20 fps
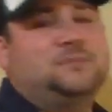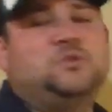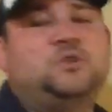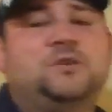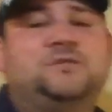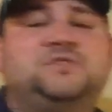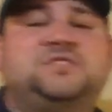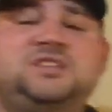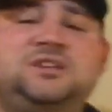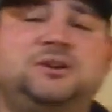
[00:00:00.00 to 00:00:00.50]
you have
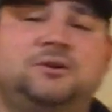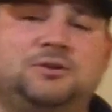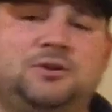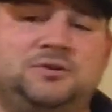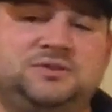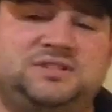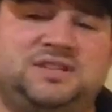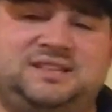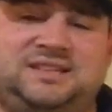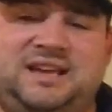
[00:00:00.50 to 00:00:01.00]
zeros
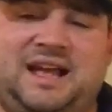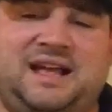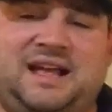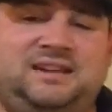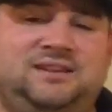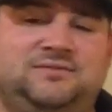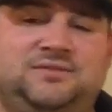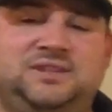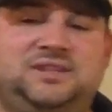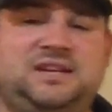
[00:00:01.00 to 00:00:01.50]
at the end
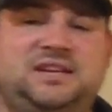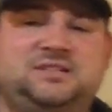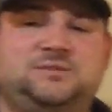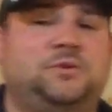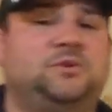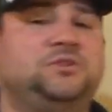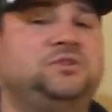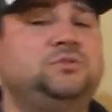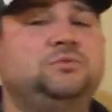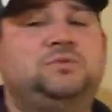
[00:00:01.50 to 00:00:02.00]
of a decimal,
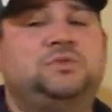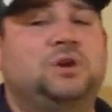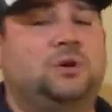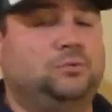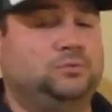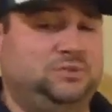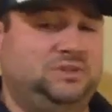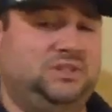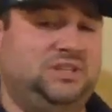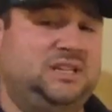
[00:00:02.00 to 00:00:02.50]
you don't
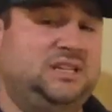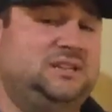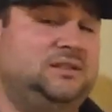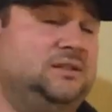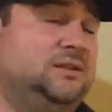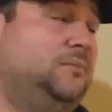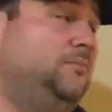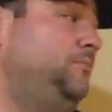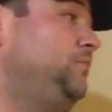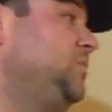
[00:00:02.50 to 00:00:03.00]
need
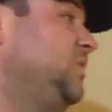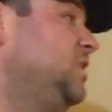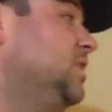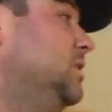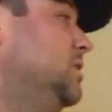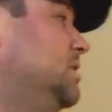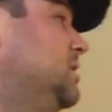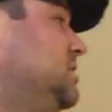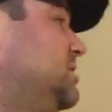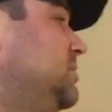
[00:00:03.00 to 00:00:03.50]
them.
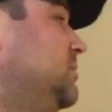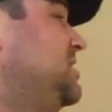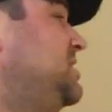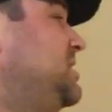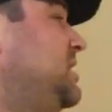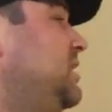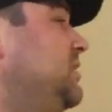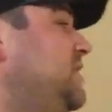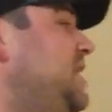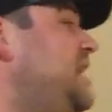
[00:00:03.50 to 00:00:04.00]
So instead of